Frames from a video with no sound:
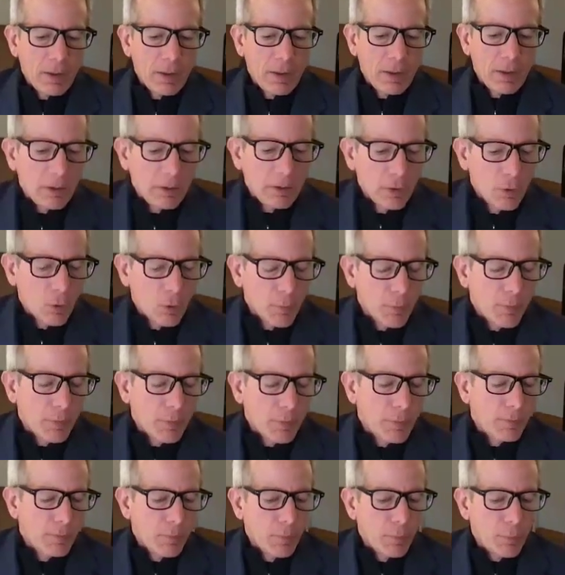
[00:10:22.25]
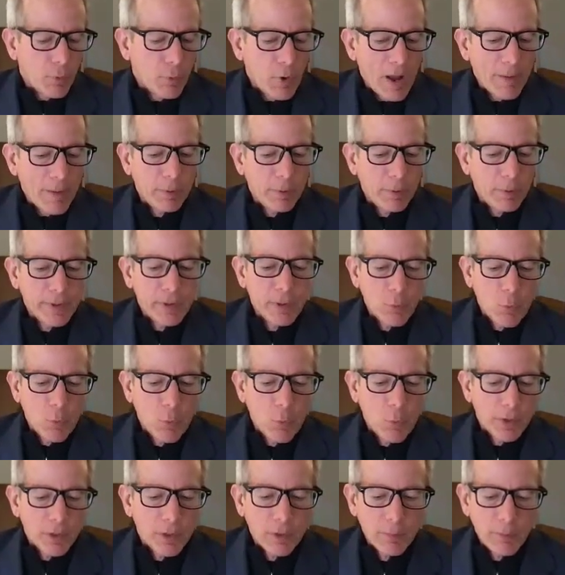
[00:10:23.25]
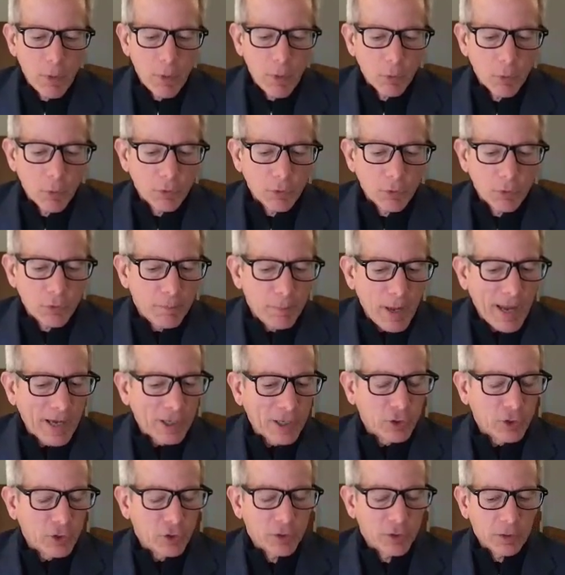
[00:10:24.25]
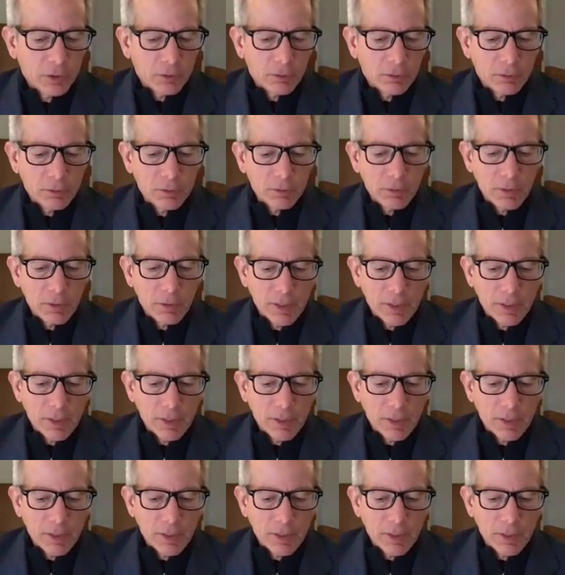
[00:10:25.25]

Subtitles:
you're probably one of the most passionate